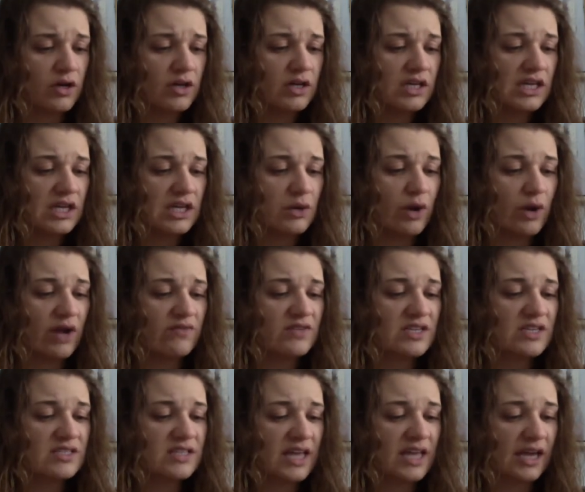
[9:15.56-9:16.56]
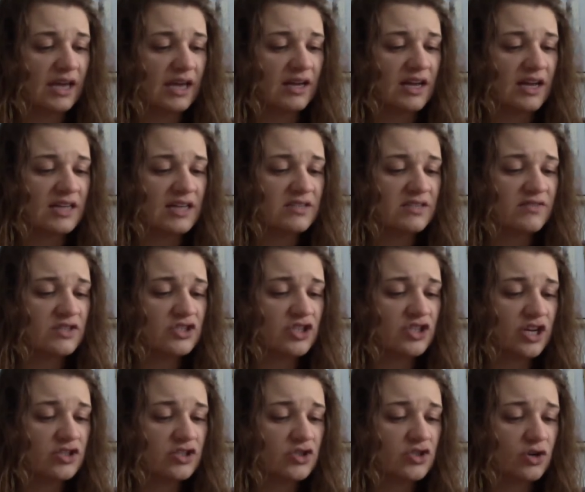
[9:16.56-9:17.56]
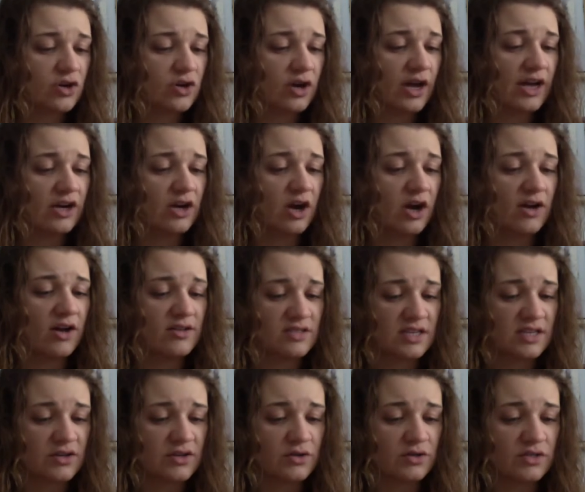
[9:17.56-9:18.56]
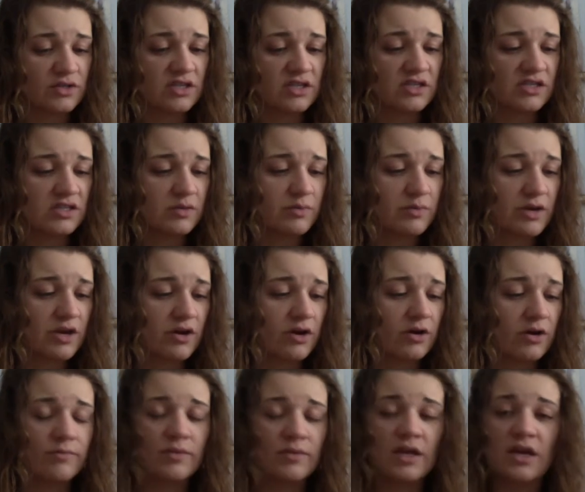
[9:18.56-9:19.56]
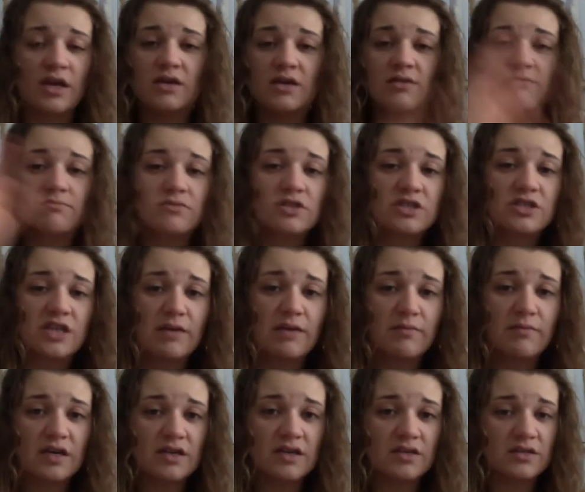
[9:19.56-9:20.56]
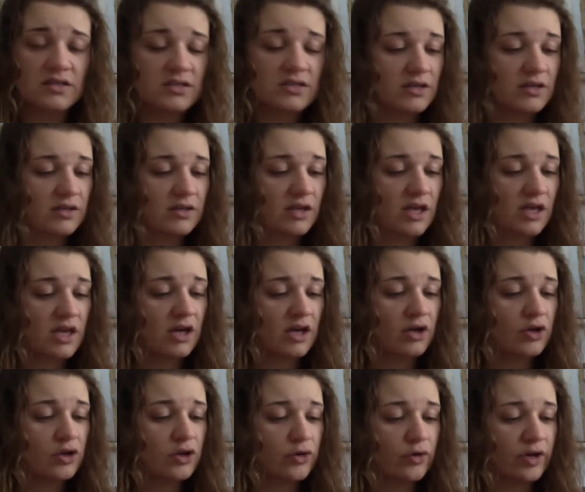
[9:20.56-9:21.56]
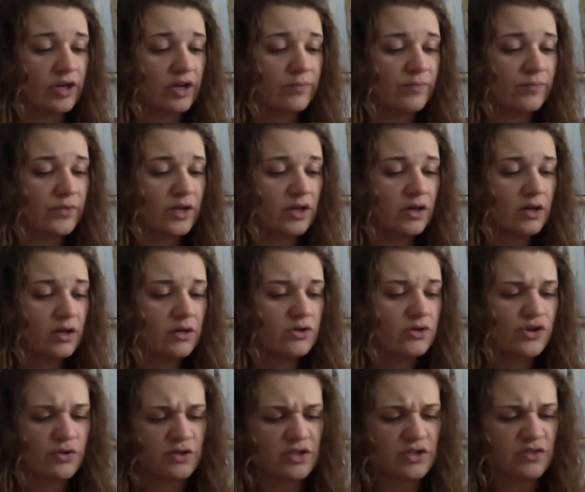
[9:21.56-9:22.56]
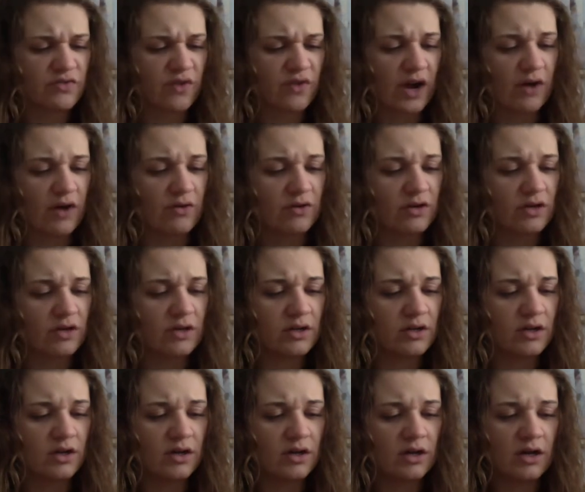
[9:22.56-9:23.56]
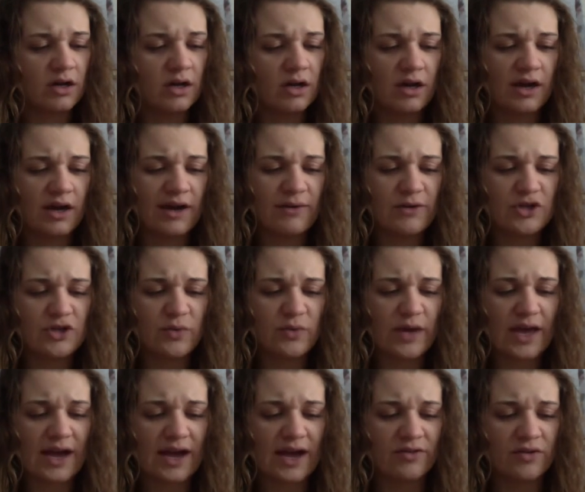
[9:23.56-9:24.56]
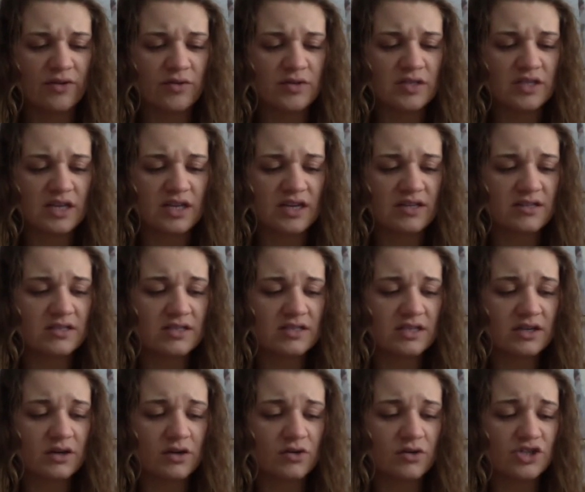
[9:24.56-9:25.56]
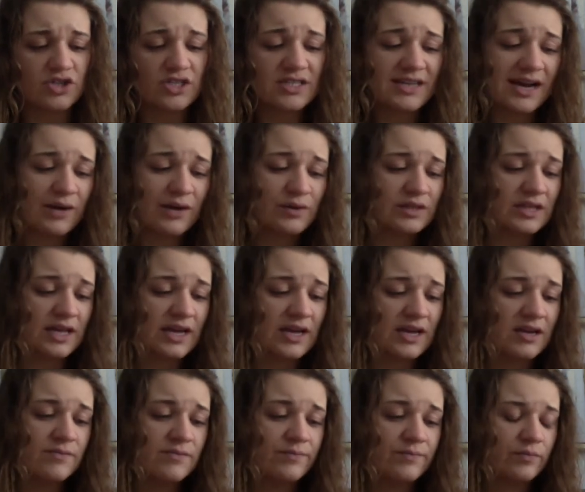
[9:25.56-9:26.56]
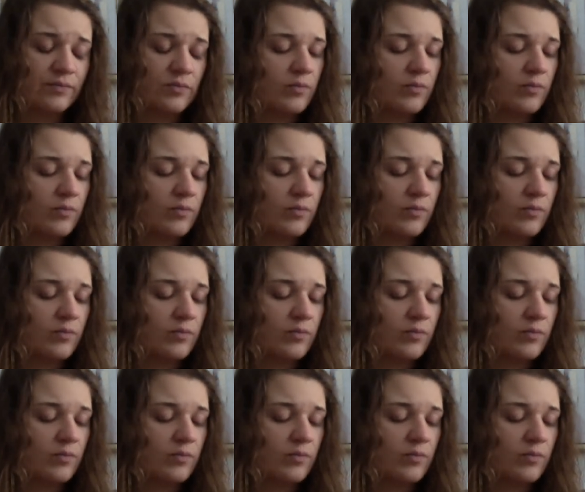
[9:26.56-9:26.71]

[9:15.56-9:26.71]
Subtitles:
He waved his hand as if a gesture had caused hills to disappear. "Sameness," he concluded. Jonas frowned. "I wish we had those things still, just now and then."